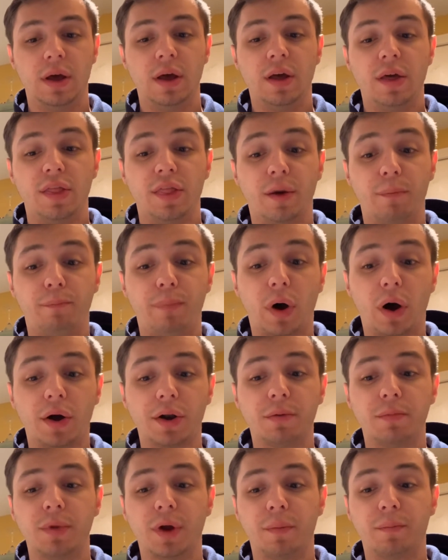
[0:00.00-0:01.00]
The
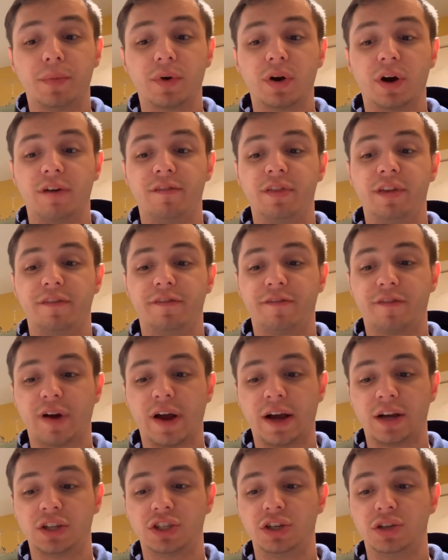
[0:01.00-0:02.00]
bottom number of the
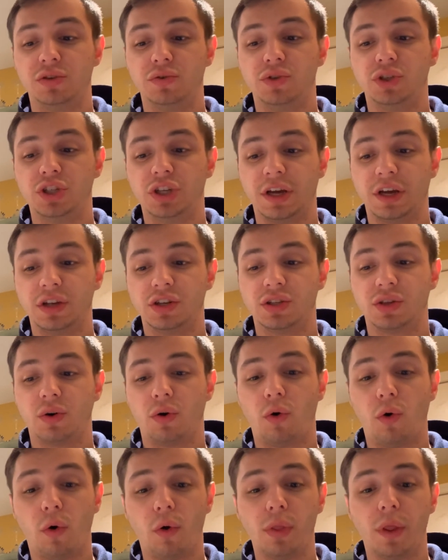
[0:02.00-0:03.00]
fraction you change the
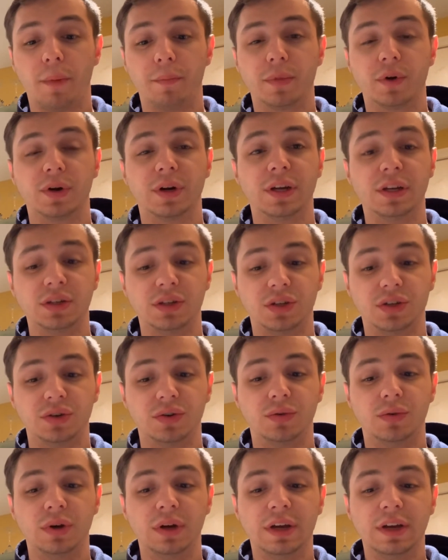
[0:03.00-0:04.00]
whole number
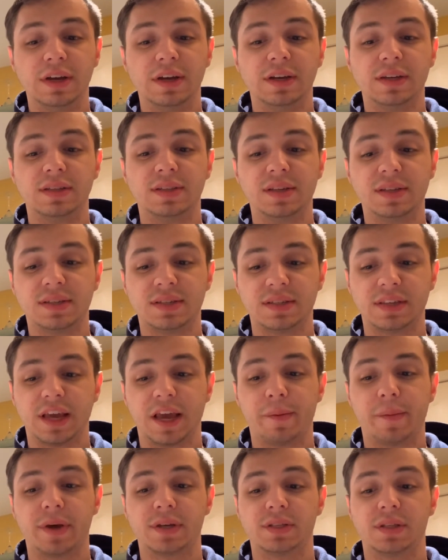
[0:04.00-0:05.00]
into is the
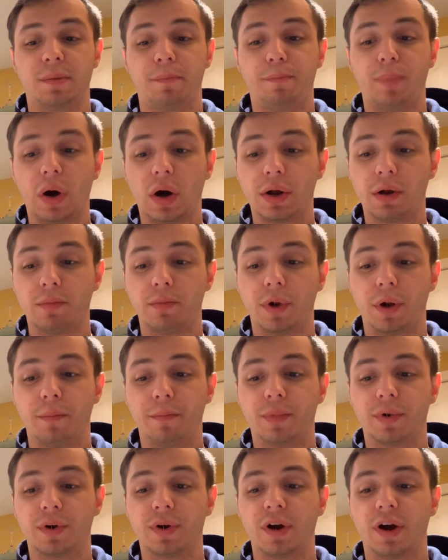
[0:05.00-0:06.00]
same as the bottom
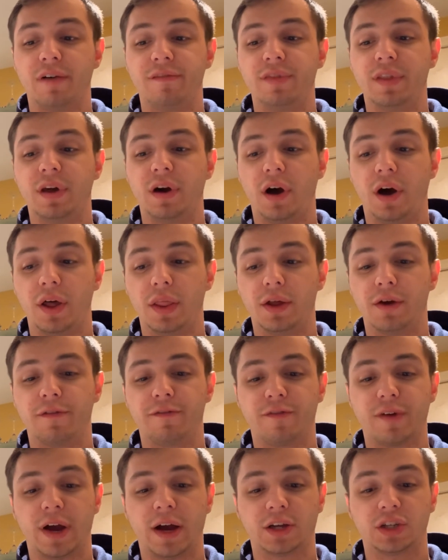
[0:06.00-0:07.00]
number of the other
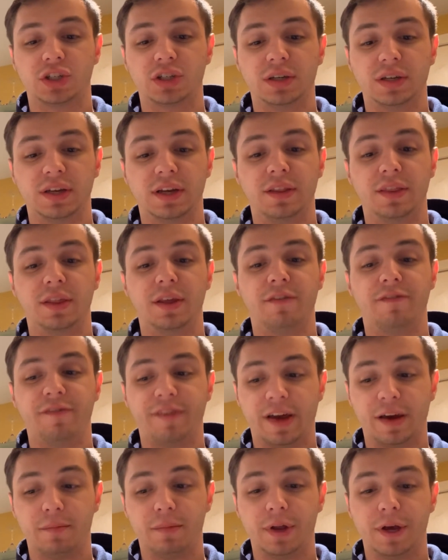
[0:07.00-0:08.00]
fraction in the
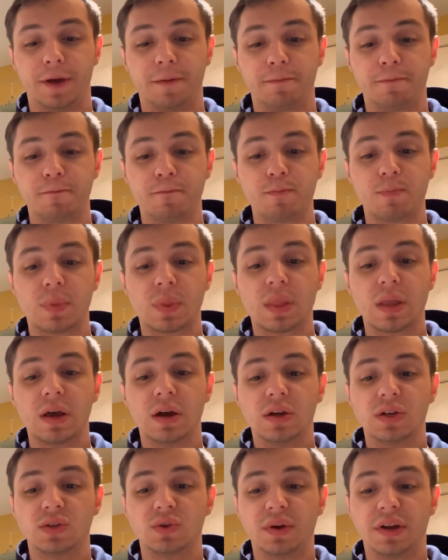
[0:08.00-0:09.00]
family.
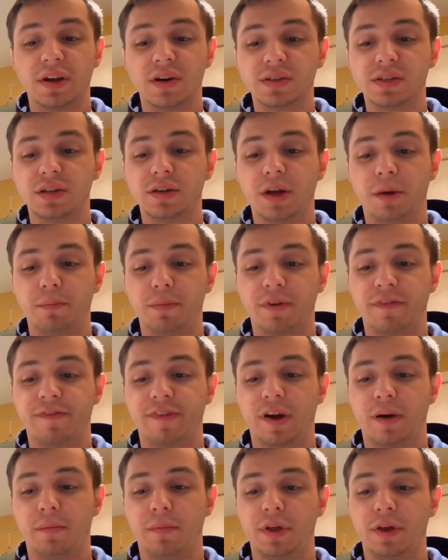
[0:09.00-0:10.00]
So here's a number
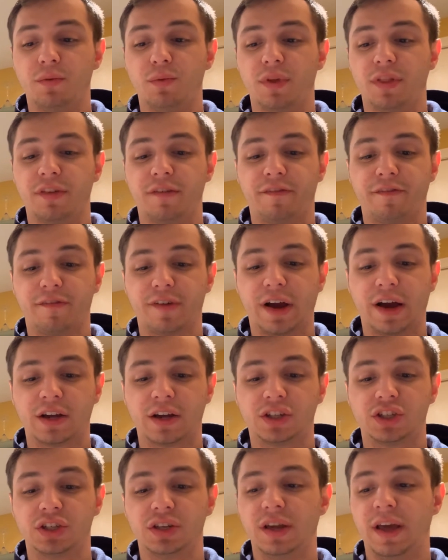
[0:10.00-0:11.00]
family with a
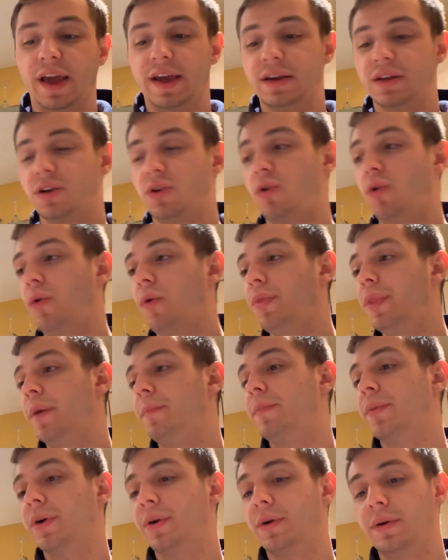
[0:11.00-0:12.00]
fraction and a whole
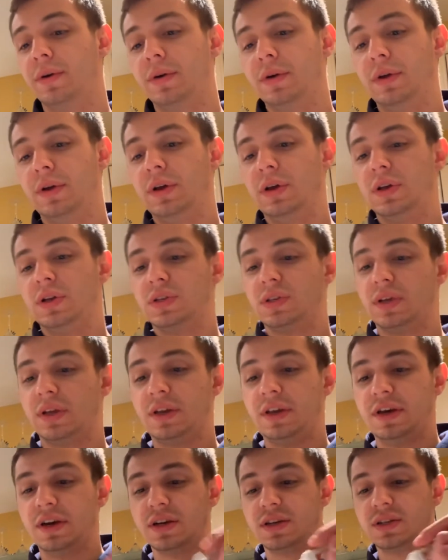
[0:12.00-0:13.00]
number. So
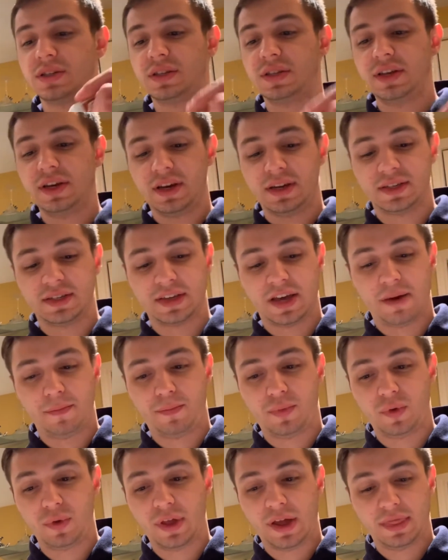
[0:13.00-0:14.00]
then here's the
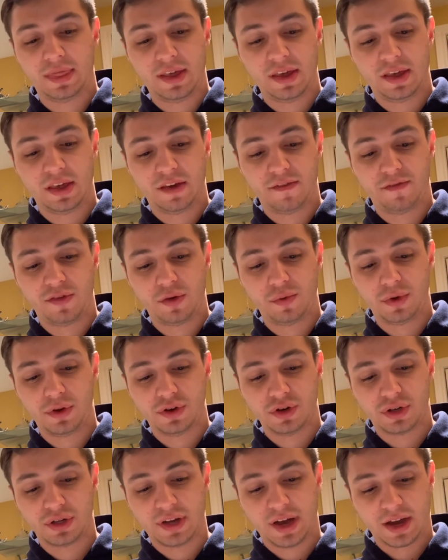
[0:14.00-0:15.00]
example that they give you in
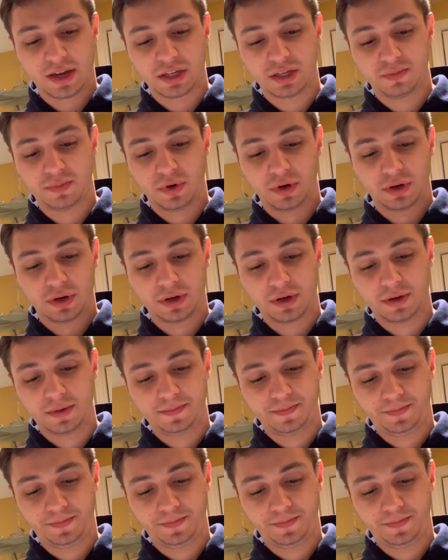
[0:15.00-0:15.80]
your textbook.